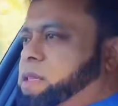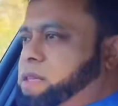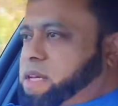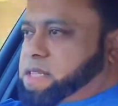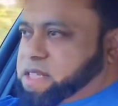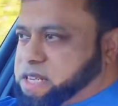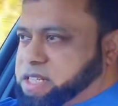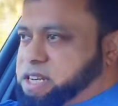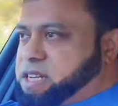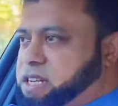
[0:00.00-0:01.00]
That's the
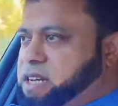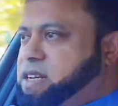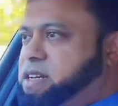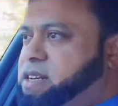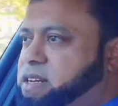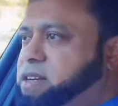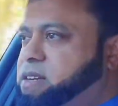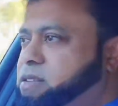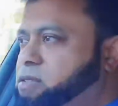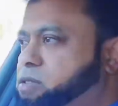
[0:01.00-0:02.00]
test center.
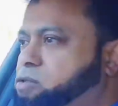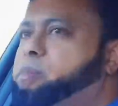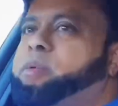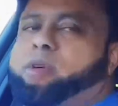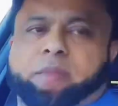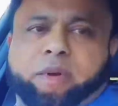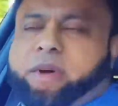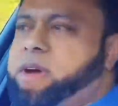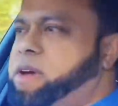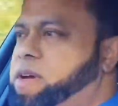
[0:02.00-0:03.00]
I'm going to stop. Mirror, mirror.